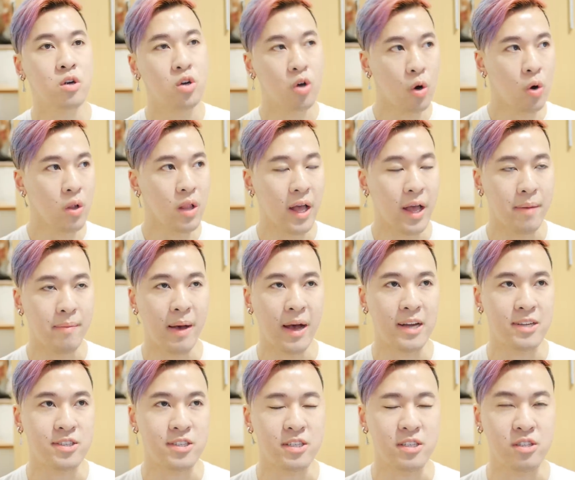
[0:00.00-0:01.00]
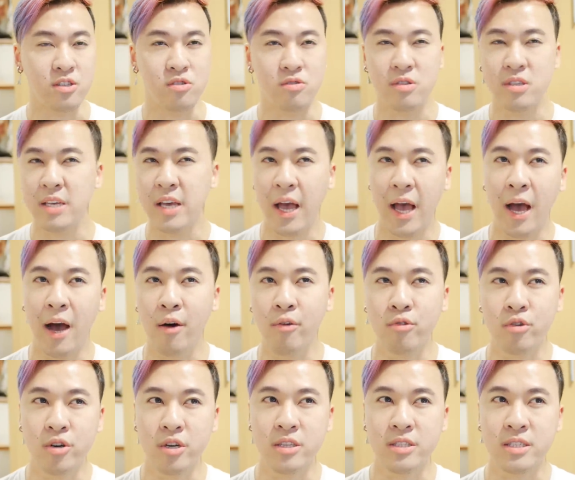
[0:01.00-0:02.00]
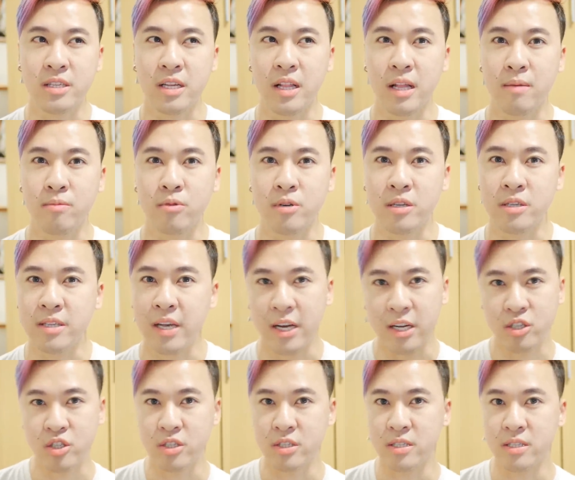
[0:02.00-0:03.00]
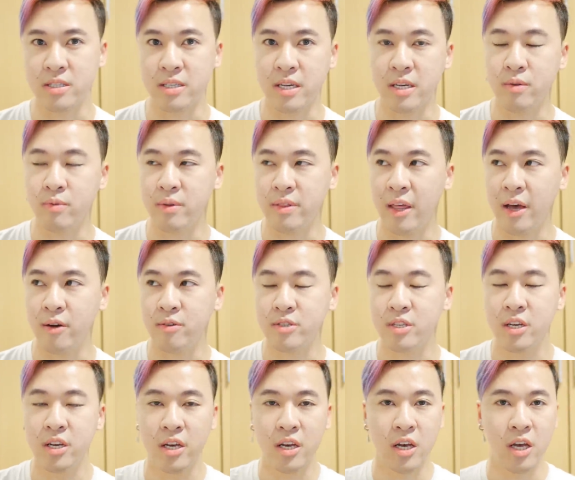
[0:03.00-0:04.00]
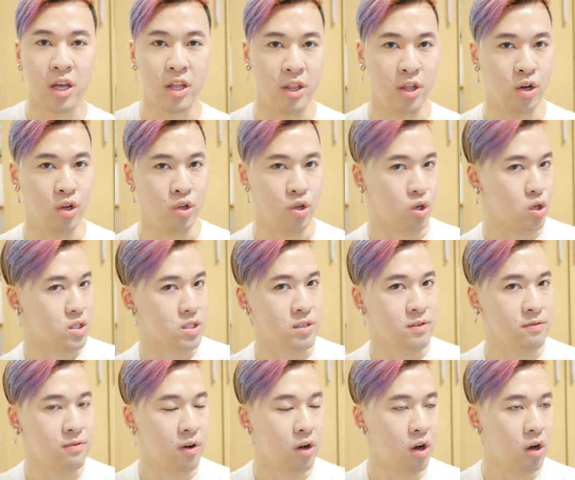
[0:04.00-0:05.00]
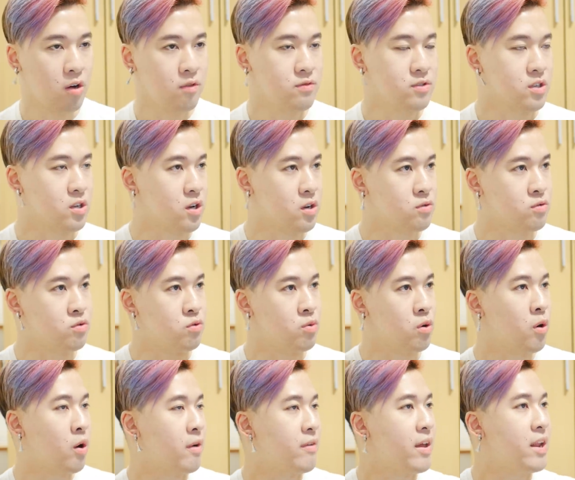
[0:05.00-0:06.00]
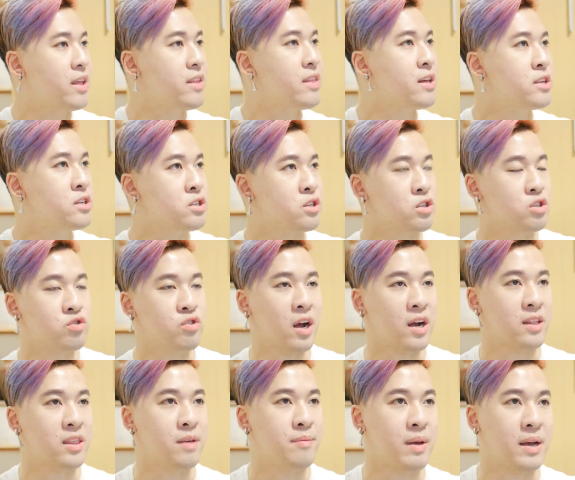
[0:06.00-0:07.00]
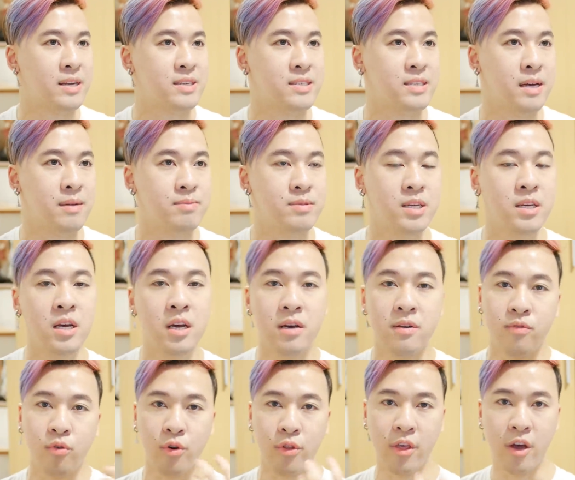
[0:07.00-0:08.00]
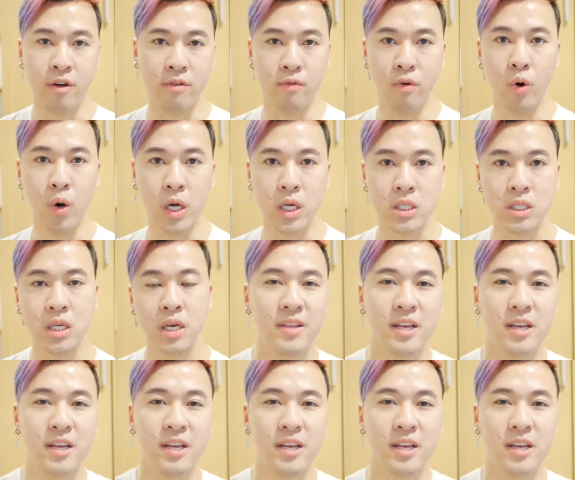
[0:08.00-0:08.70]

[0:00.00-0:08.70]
The goal, I imagine, is to see how good celebrities actually sing without their looks involved. You know, you don't have anything to distract them except for their voice.